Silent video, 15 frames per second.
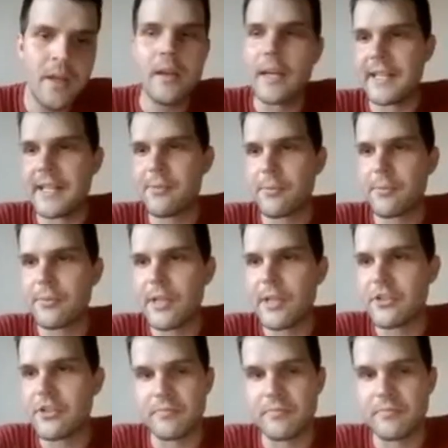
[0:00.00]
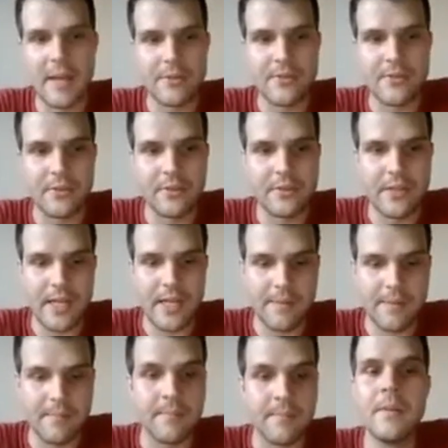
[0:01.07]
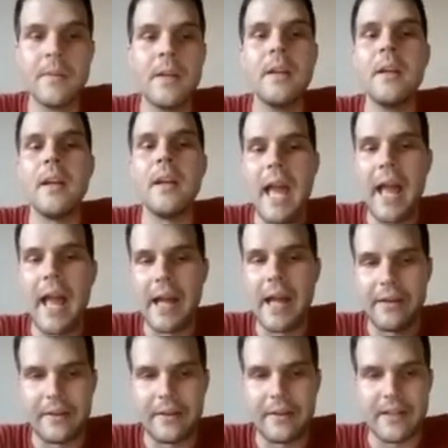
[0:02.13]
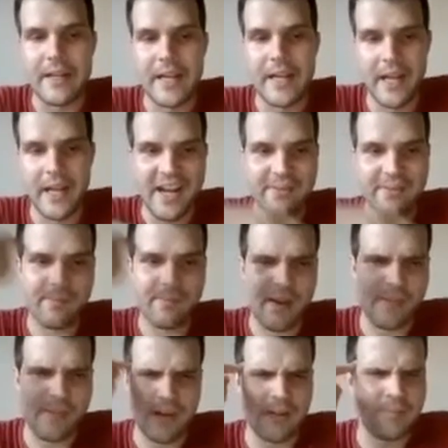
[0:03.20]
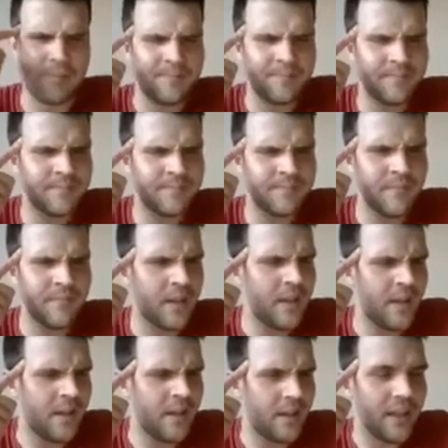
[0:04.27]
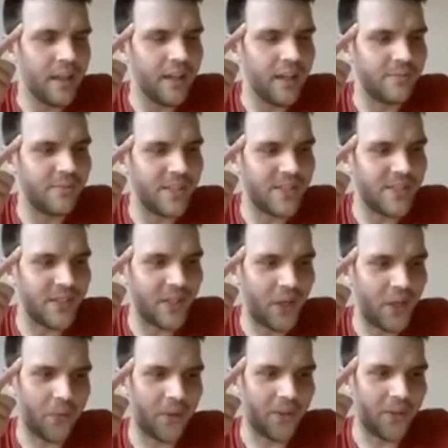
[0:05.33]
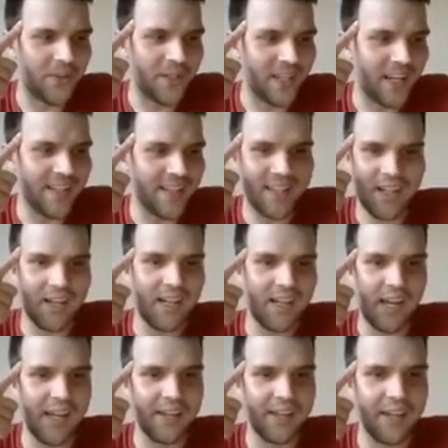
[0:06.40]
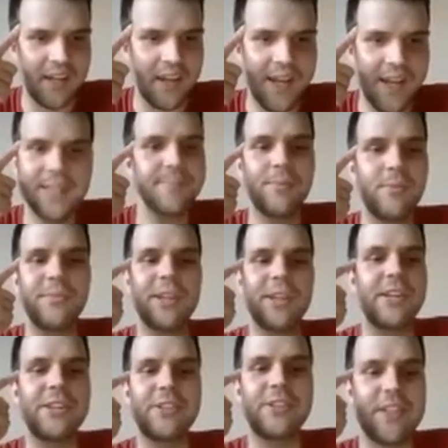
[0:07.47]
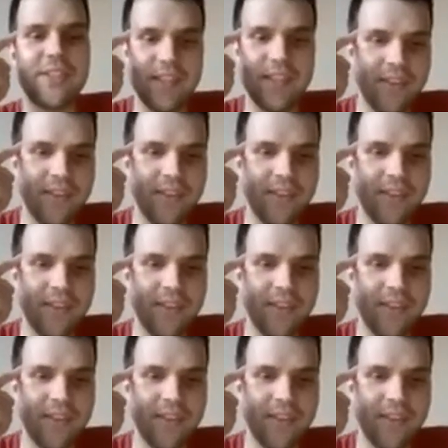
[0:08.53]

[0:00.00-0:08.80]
And expropriation happens all the time. And uh, I remember in this video, one of the guys said like, uh, expropriation has never